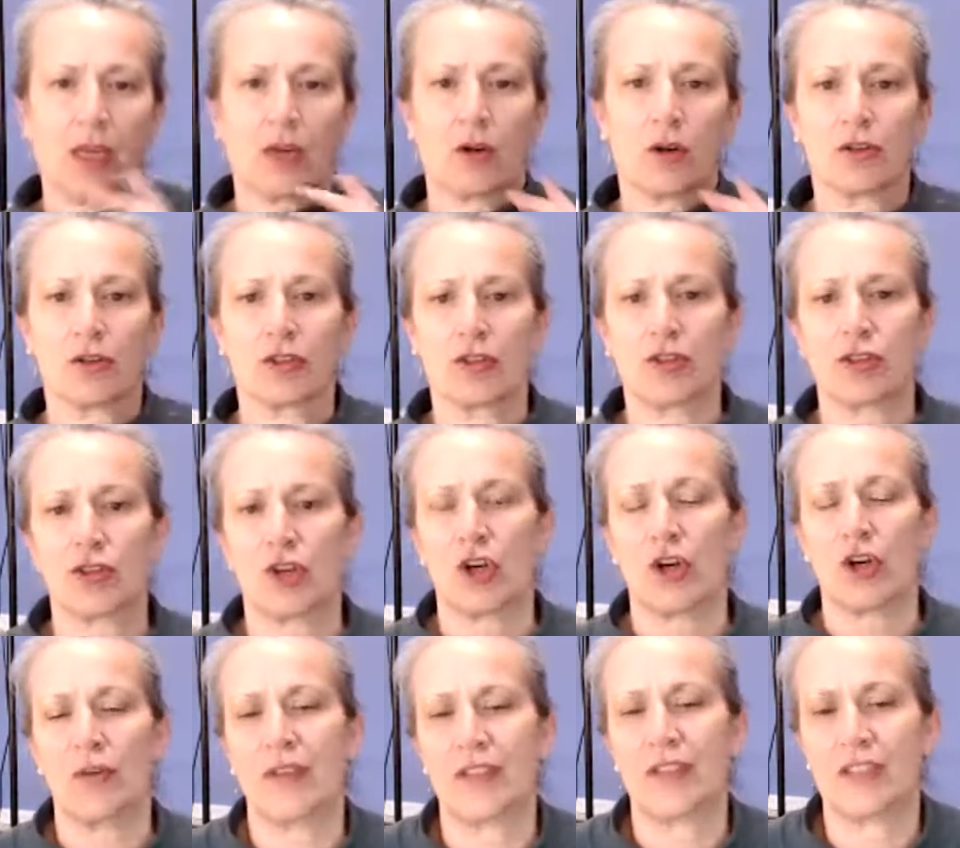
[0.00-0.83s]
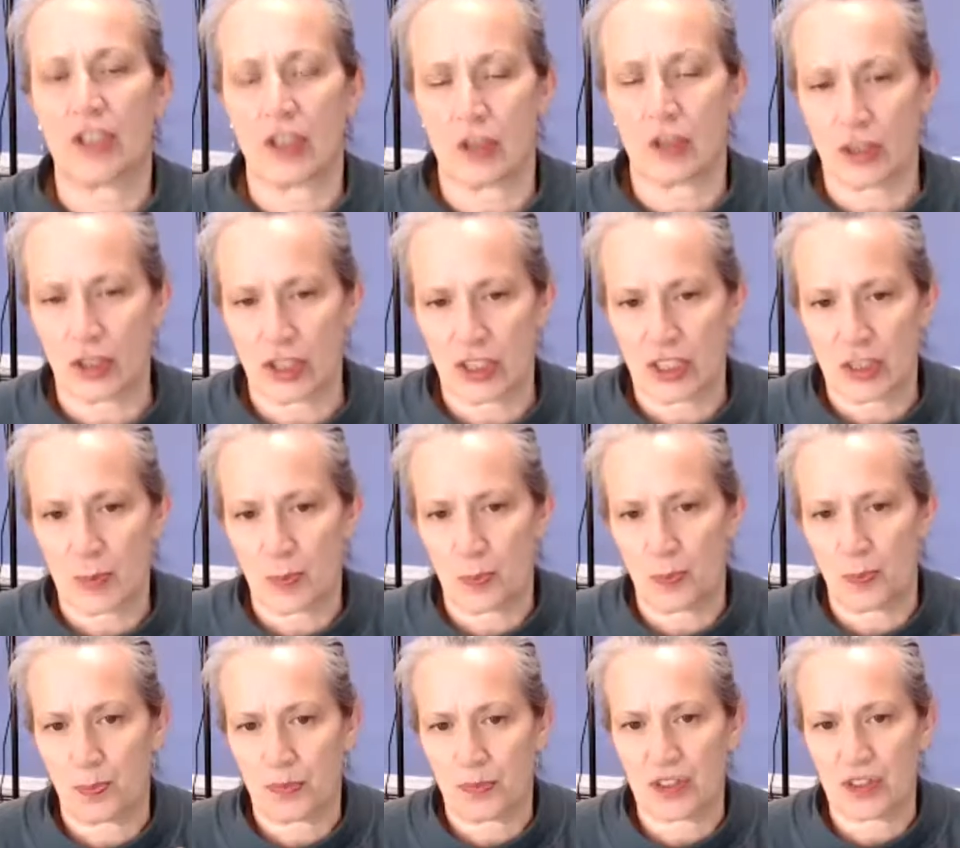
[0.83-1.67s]
it'll serve as, you
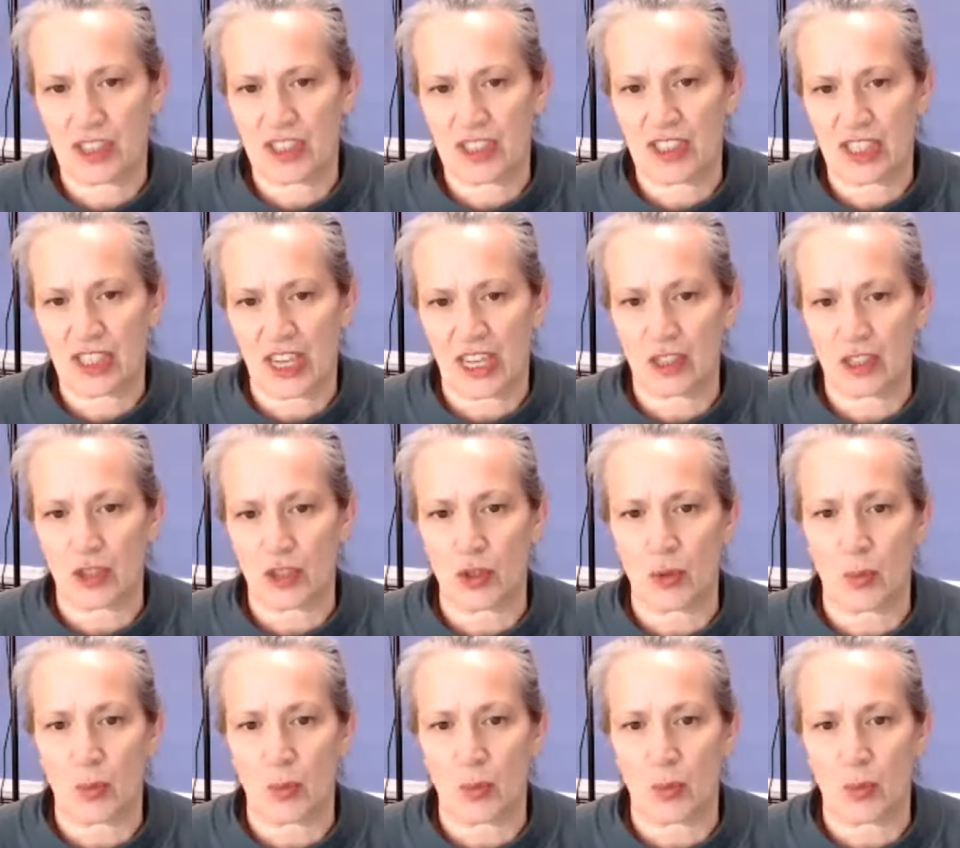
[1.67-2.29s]
just stick it